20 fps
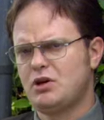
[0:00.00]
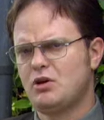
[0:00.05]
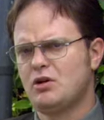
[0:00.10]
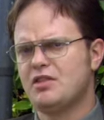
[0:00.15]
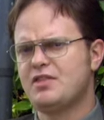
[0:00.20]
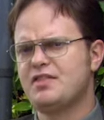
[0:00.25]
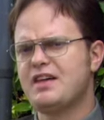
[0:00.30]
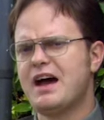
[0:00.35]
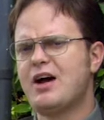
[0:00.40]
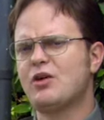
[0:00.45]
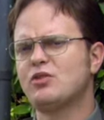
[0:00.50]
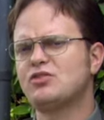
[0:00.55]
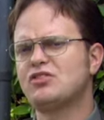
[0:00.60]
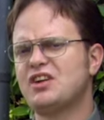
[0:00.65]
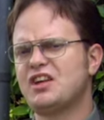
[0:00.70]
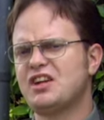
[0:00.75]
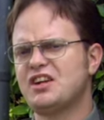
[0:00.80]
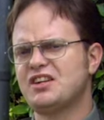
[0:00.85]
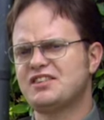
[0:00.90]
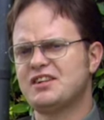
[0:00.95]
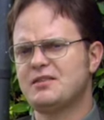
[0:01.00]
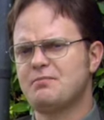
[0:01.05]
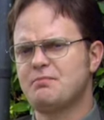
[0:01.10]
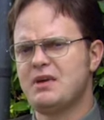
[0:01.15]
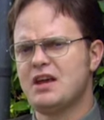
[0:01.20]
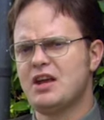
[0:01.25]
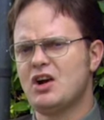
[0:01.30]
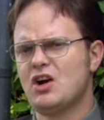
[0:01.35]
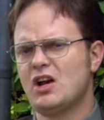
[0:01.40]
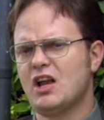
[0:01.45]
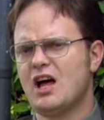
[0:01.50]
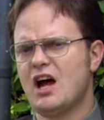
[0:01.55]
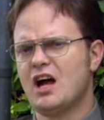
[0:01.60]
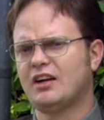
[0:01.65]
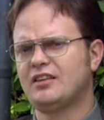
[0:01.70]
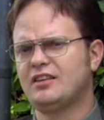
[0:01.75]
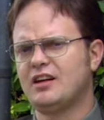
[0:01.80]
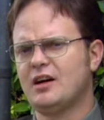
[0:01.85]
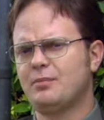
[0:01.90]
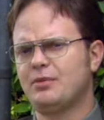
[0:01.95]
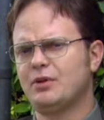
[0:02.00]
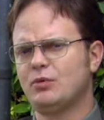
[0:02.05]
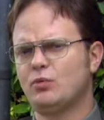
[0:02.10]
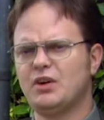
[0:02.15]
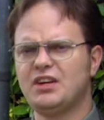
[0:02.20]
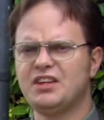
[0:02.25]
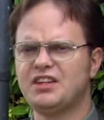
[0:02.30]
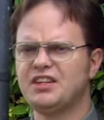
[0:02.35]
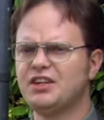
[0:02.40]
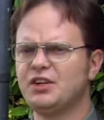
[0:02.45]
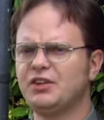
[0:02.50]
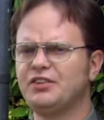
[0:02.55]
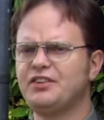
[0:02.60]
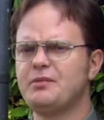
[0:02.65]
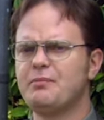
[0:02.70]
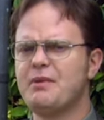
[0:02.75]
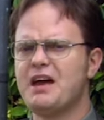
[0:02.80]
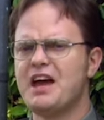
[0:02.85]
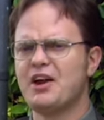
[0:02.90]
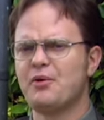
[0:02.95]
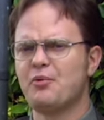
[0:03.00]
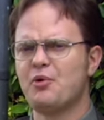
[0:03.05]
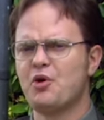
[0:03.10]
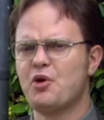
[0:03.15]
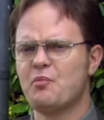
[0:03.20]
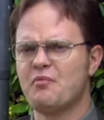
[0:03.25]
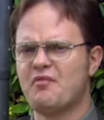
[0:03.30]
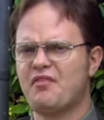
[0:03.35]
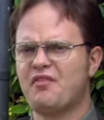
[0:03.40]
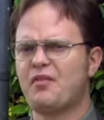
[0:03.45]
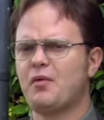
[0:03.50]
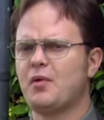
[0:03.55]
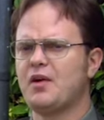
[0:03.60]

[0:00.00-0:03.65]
Better a thousand innocent men are locked up than one guilty man roam